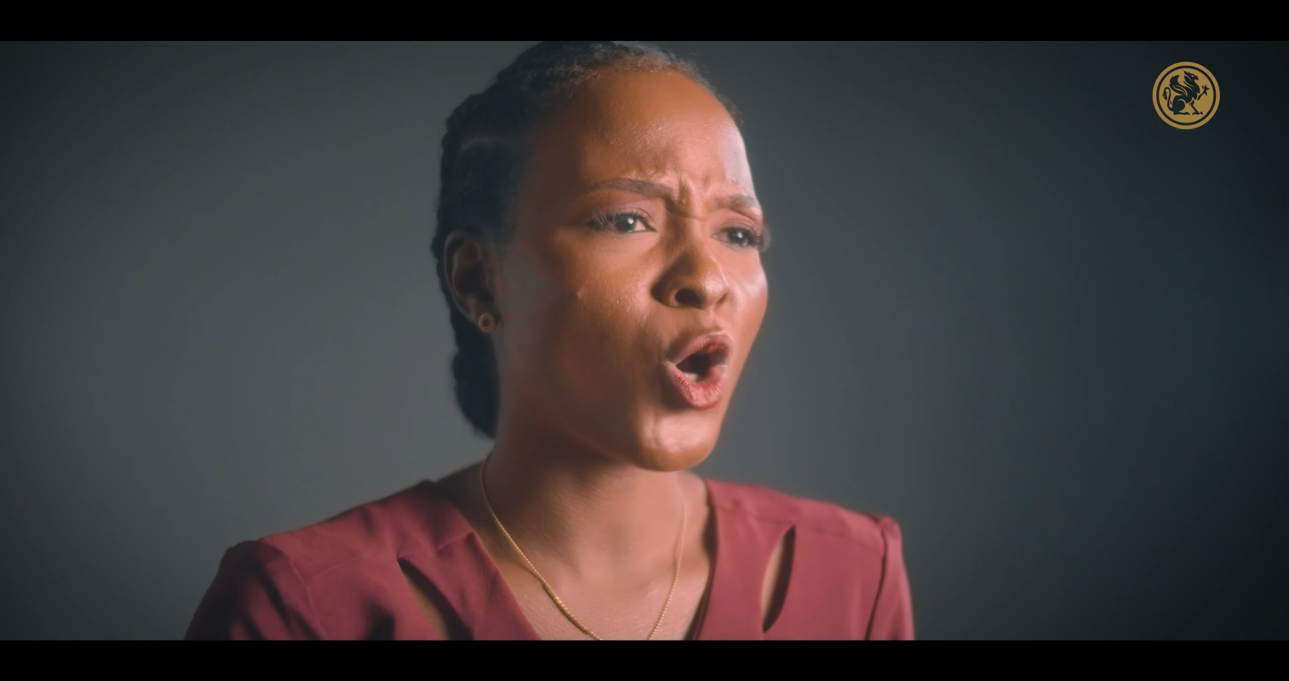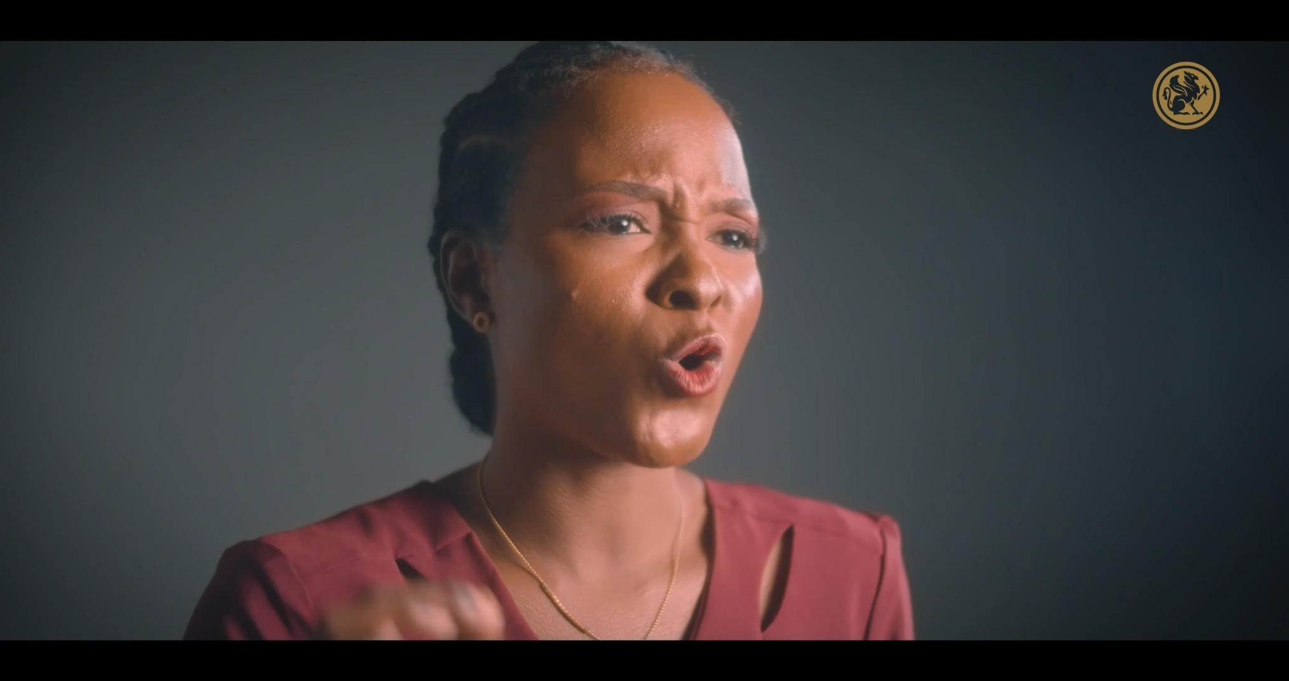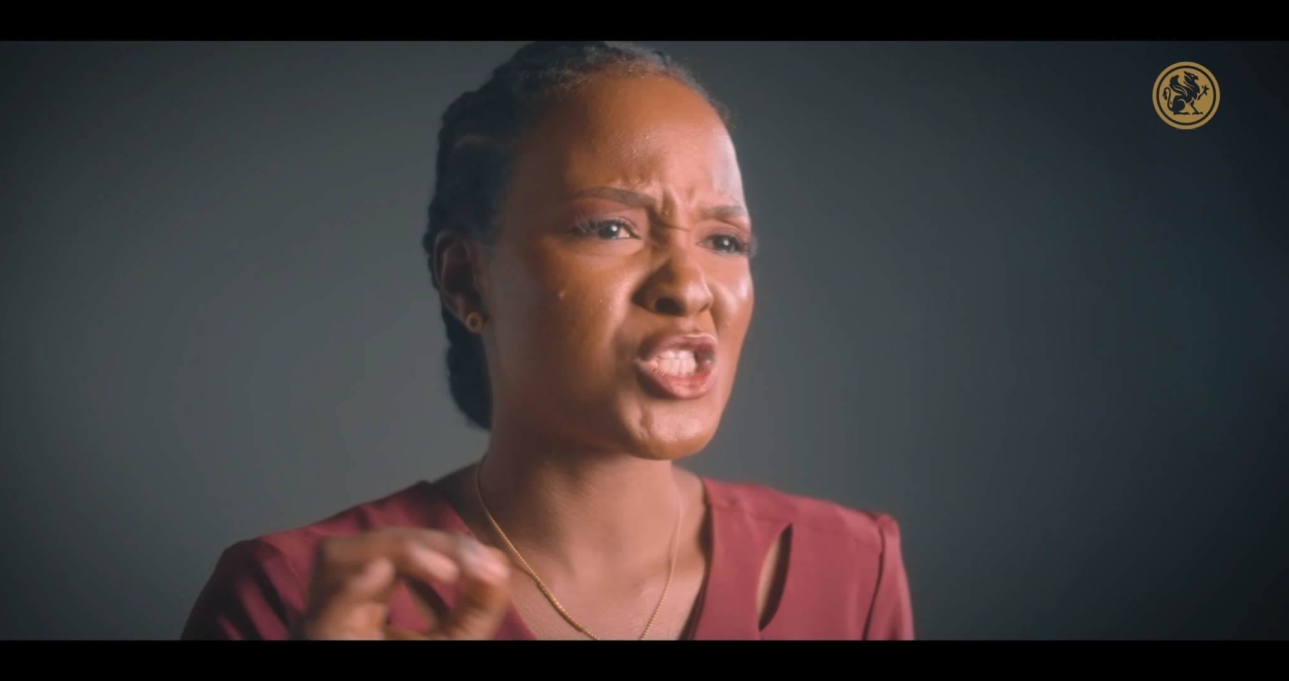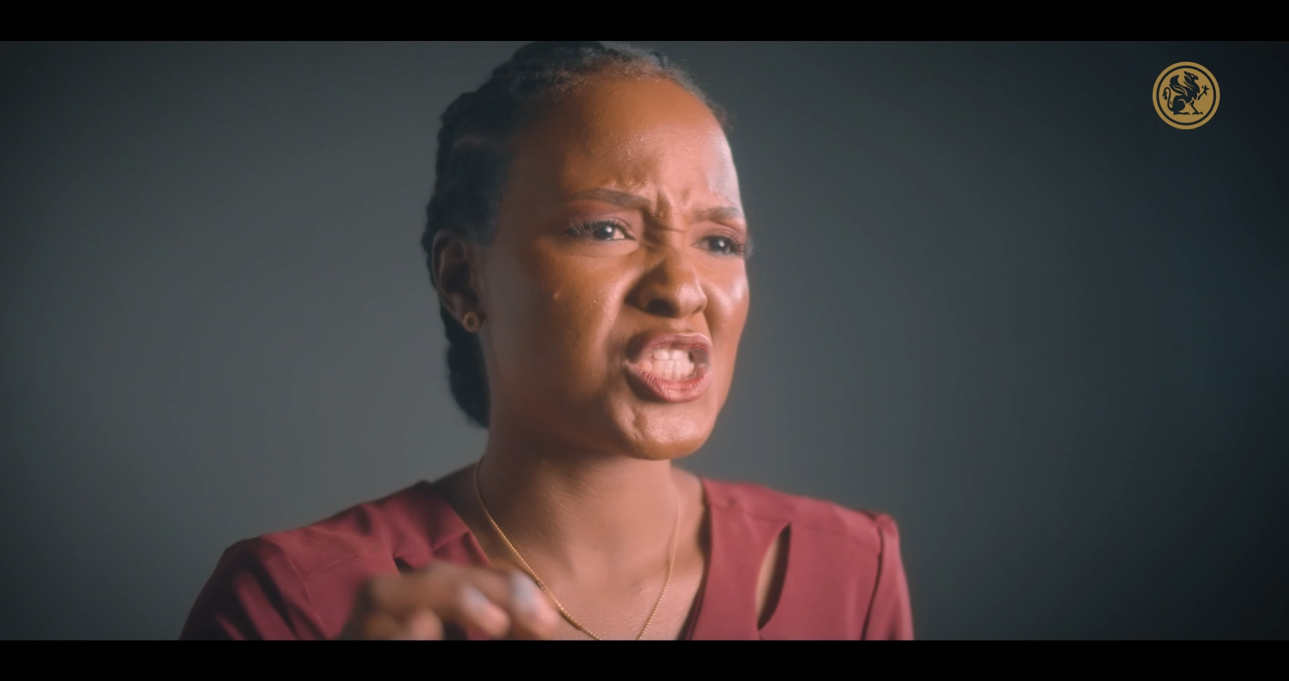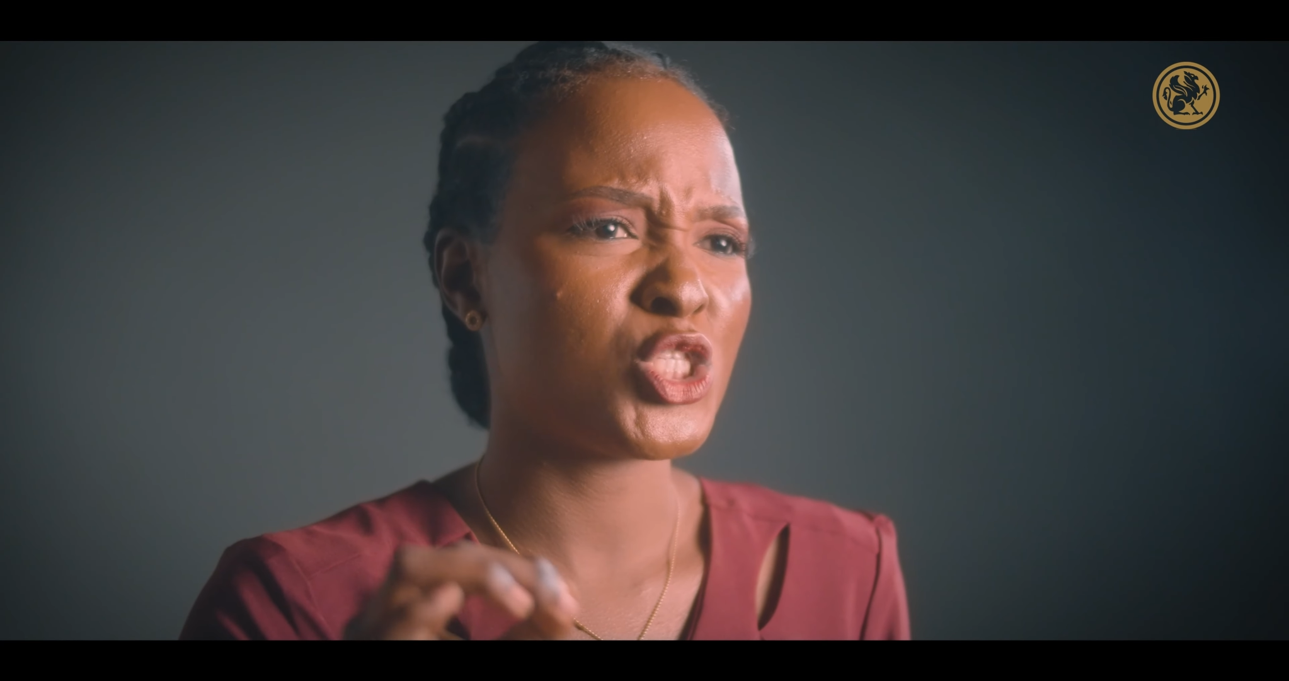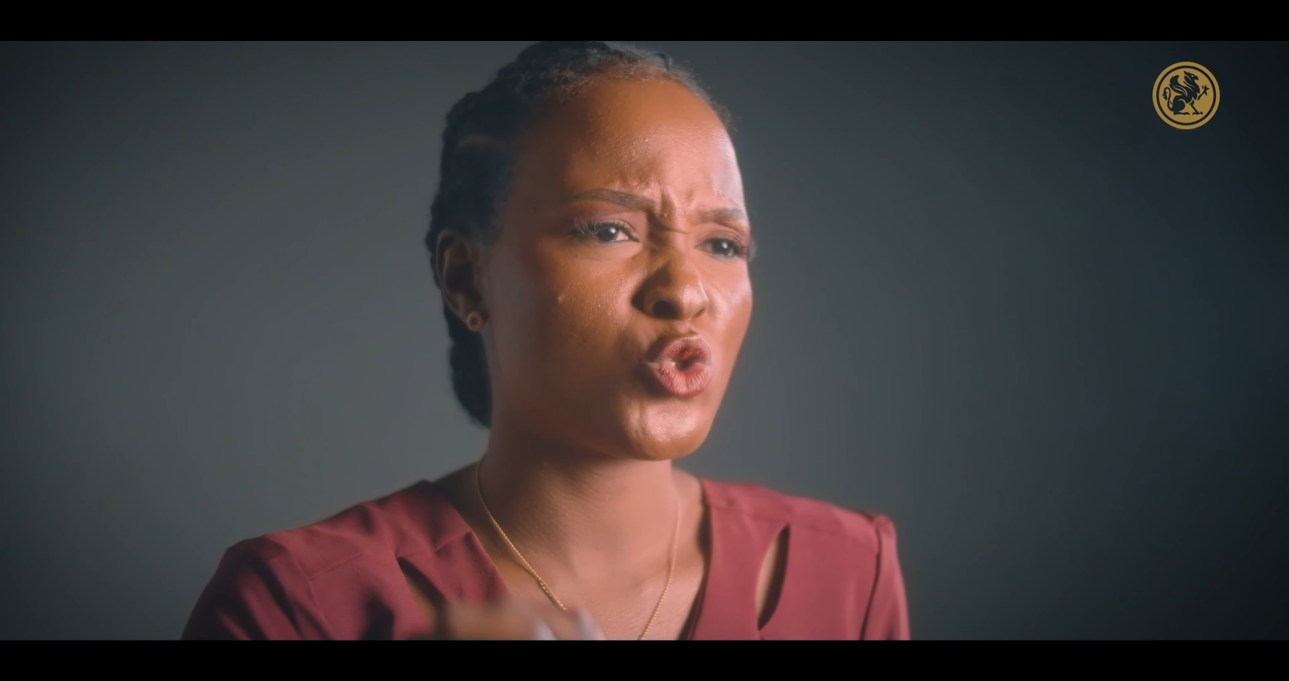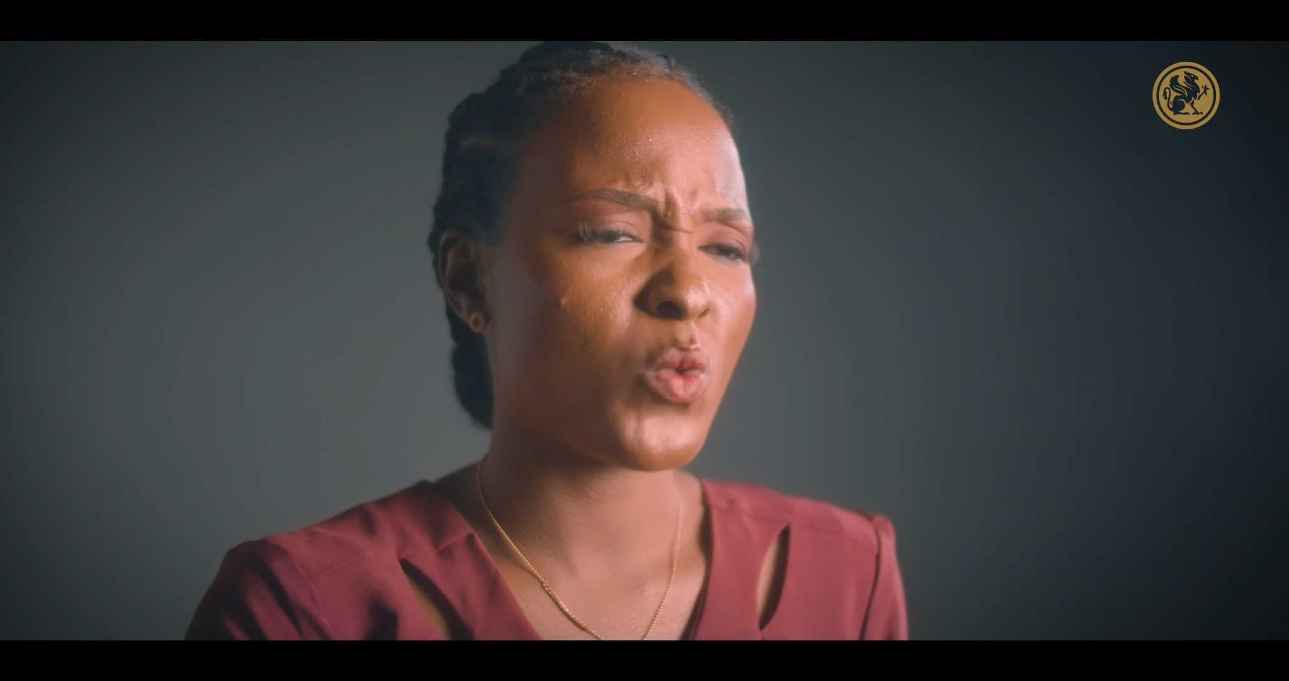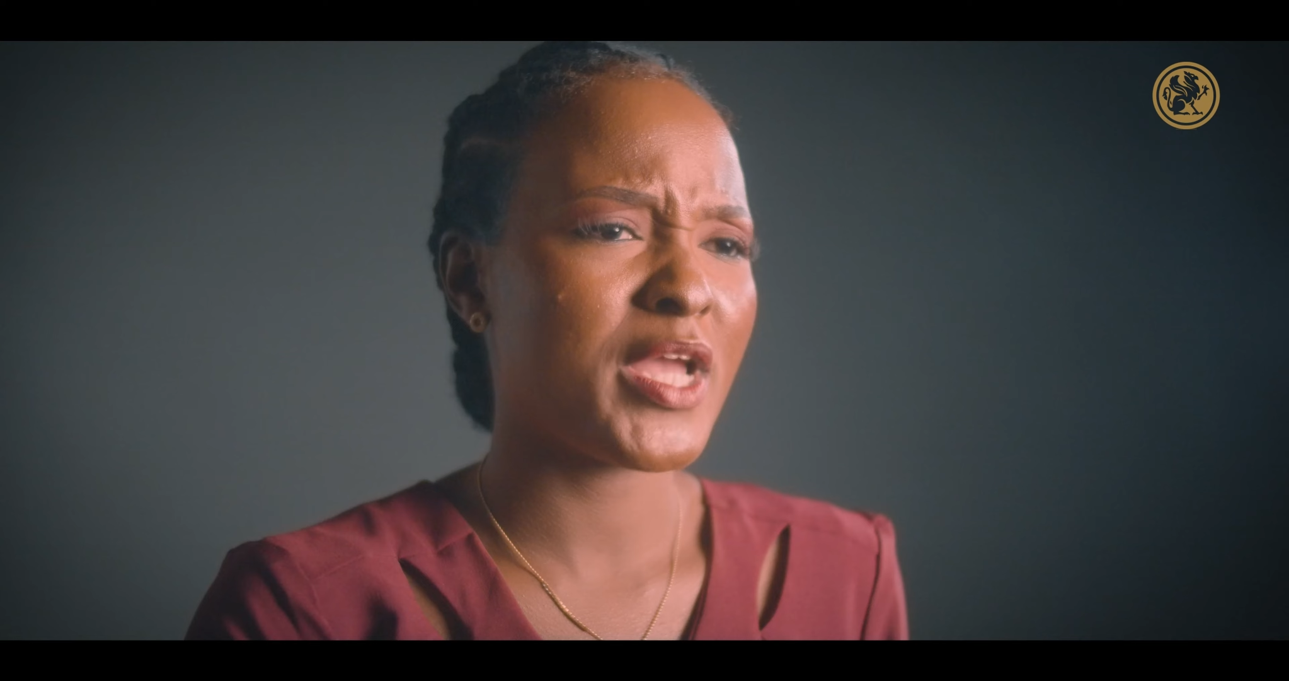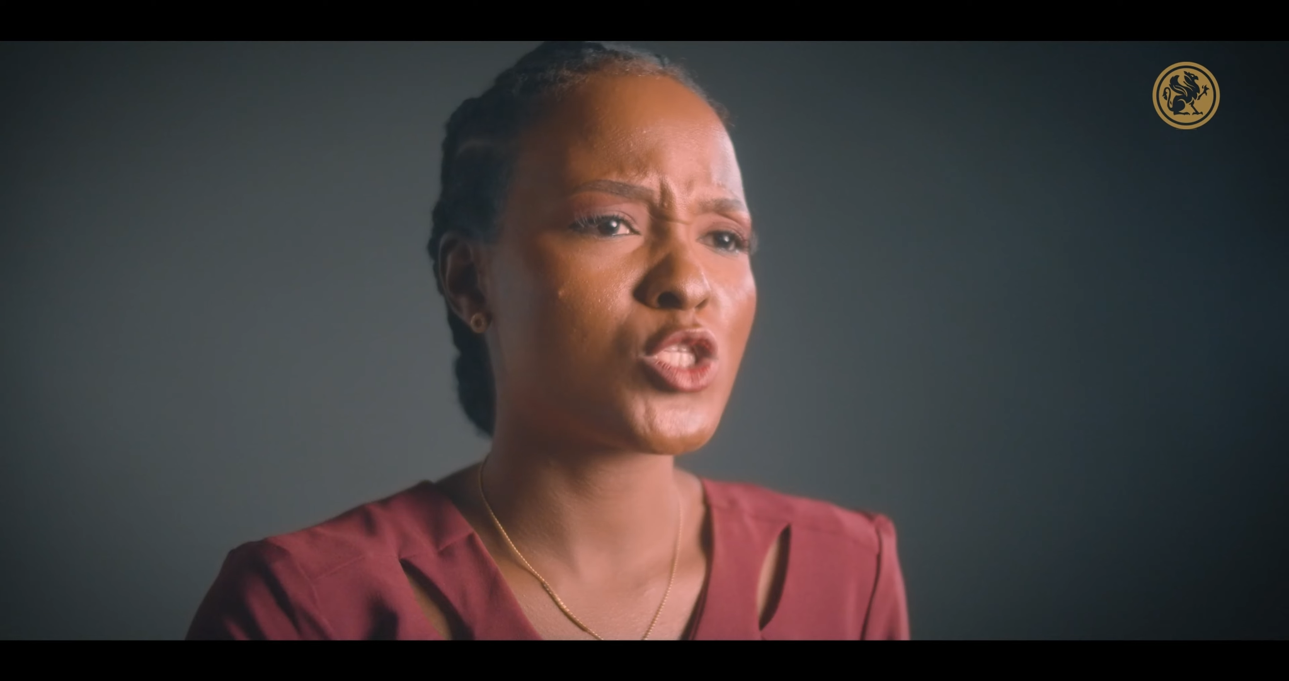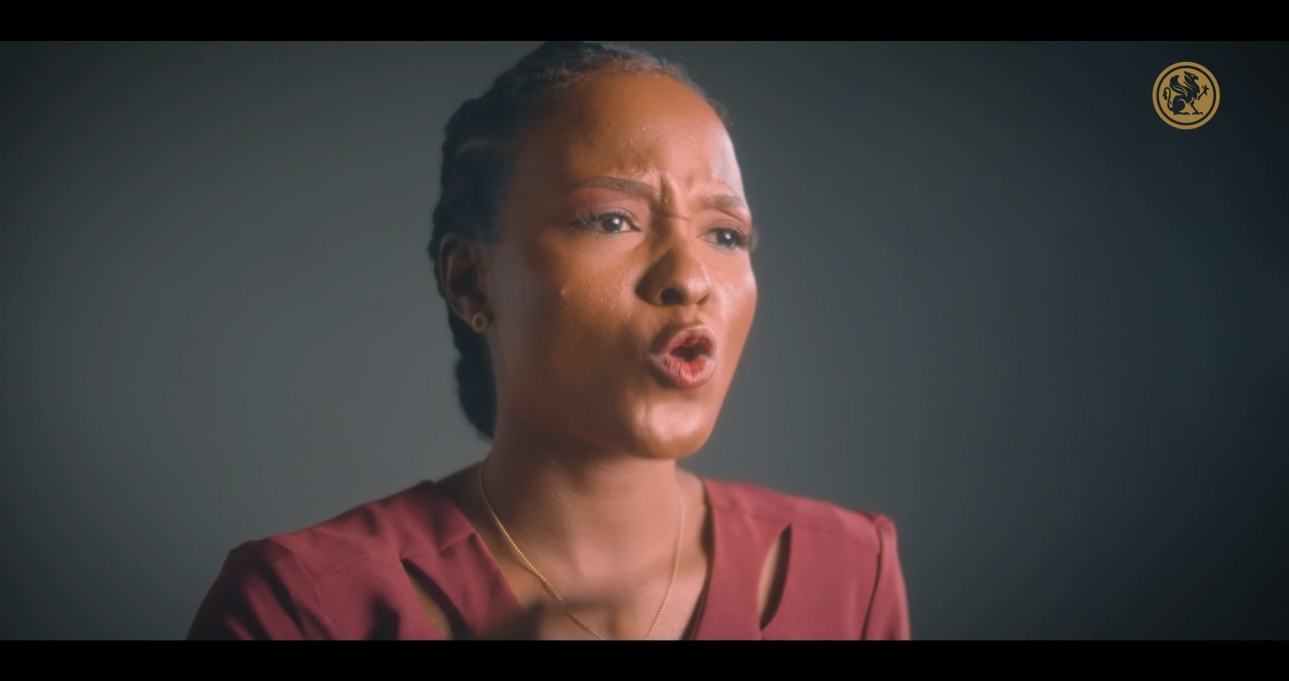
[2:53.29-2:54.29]

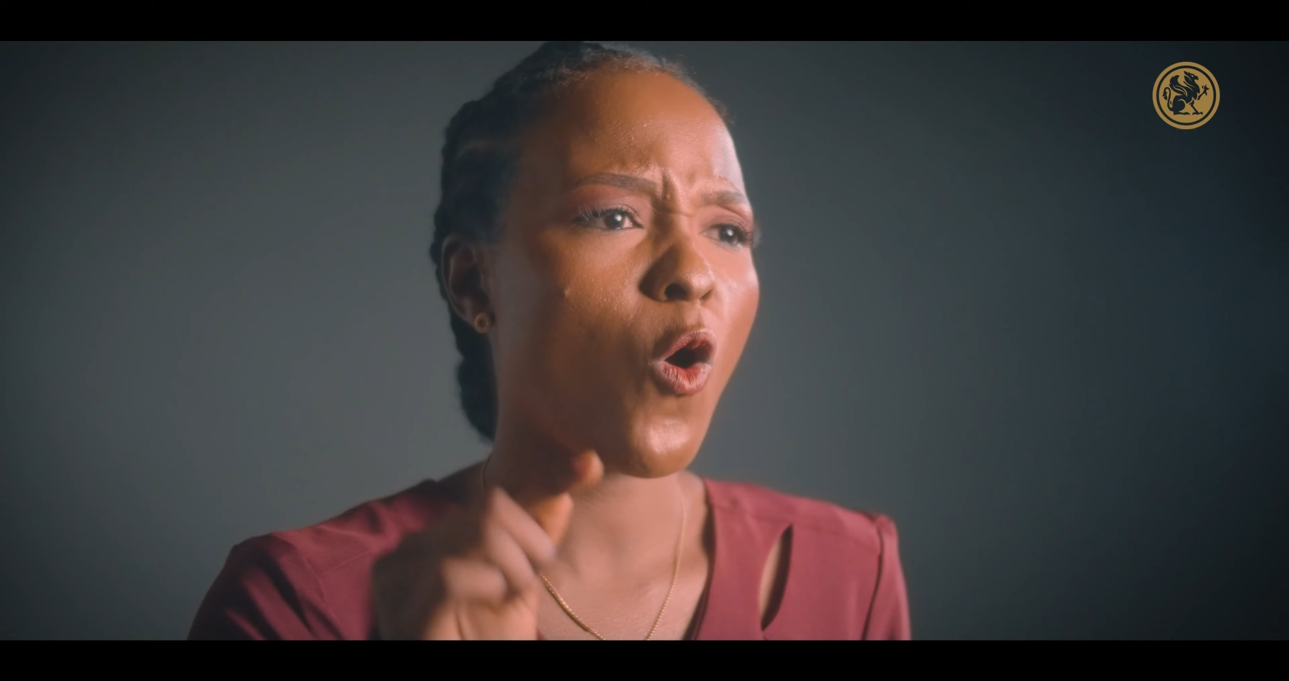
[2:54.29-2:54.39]
constituents